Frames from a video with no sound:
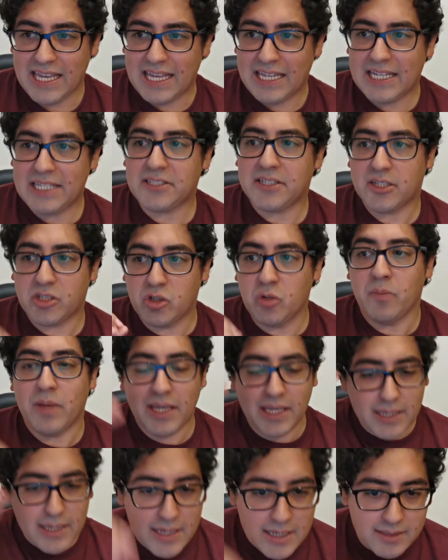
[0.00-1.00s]
let's assume
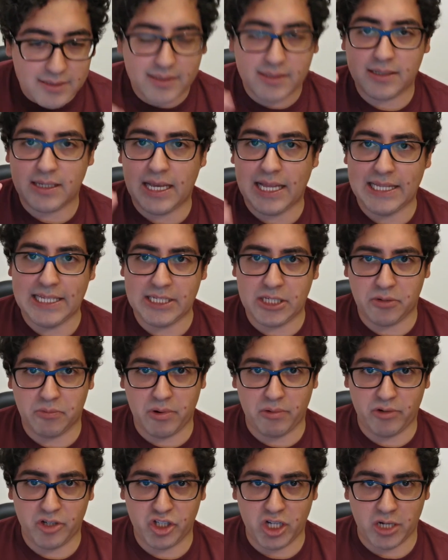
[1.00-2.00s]
it is a
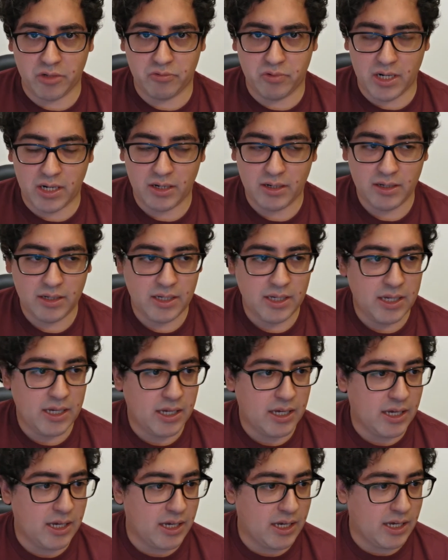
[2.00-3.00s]
literary genre,
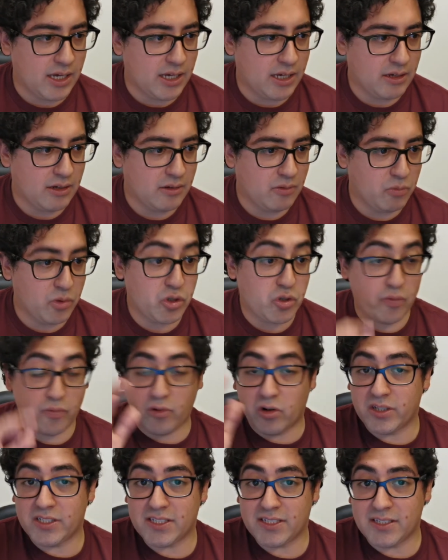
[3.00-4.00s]
uh, which of
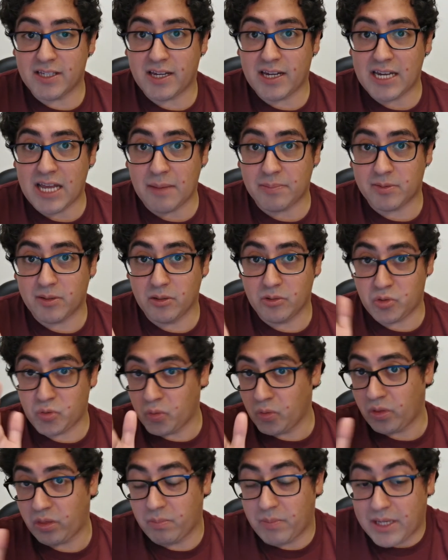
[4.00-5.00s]
course is not an absolute
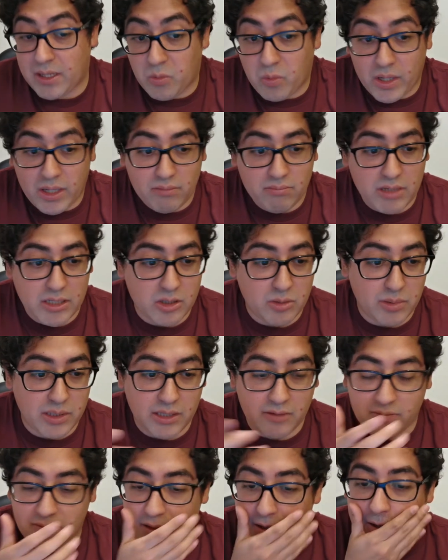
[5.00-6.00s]
truth, by the way, I do
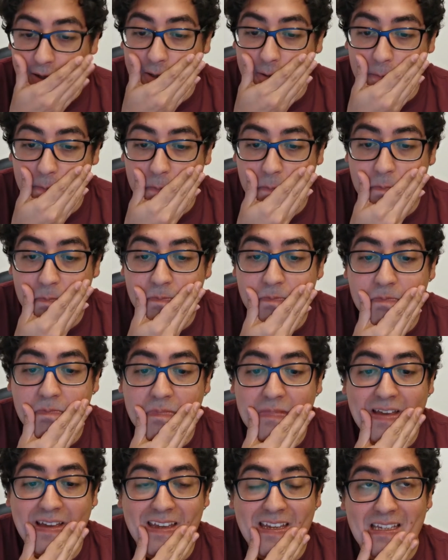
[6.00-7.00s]
believe. Um,
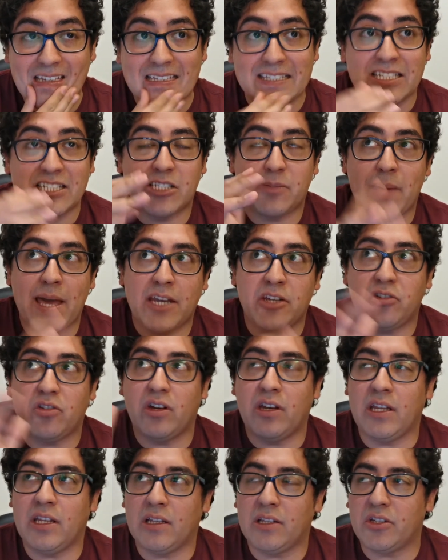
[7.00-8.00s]
in Spanish
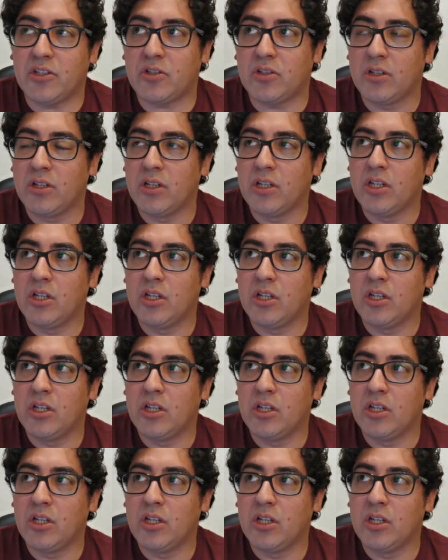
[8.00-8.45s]
and English,